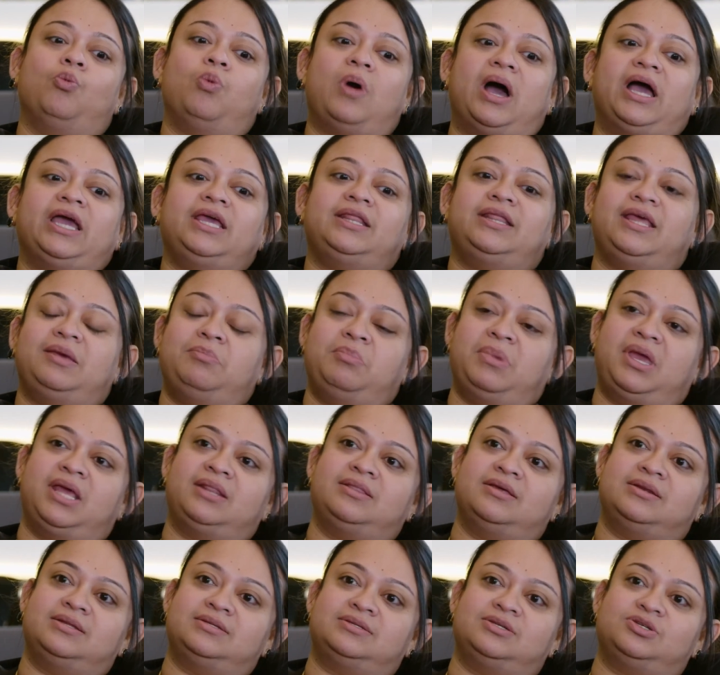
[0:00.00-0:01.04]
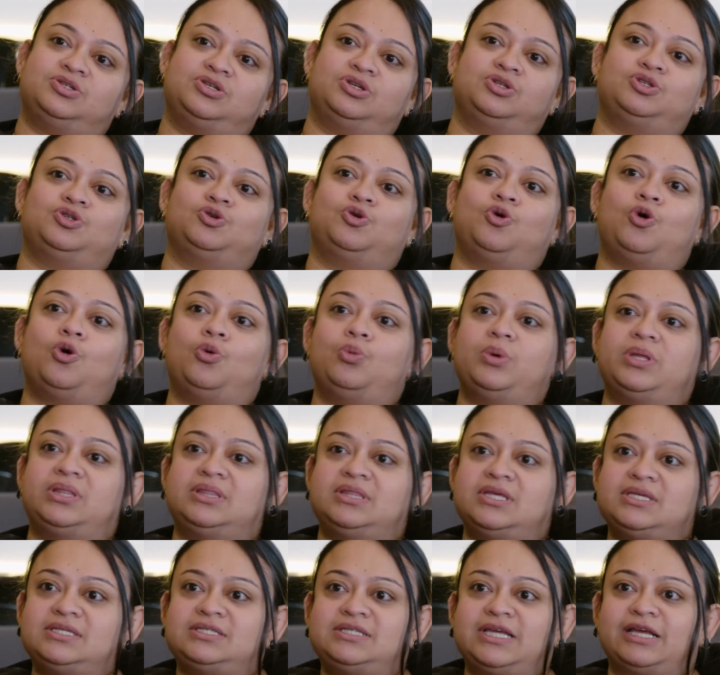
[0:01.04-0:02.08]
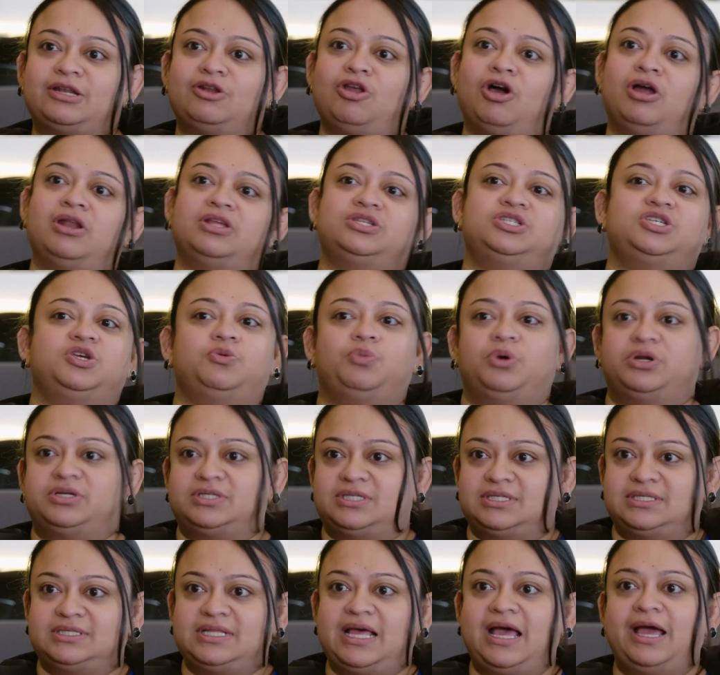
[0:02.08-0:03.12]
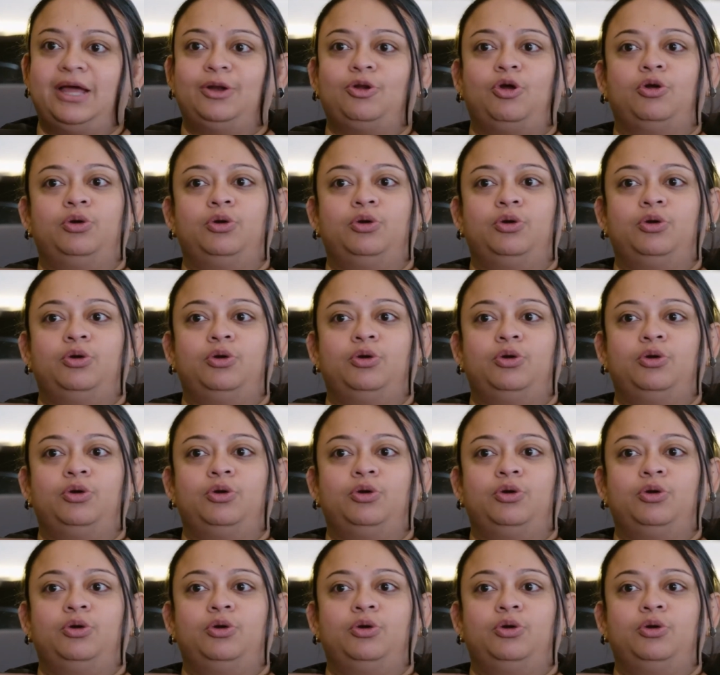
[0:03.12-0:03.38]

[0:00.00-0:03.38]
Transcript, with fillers: why they made the decision to go with this technology versus that,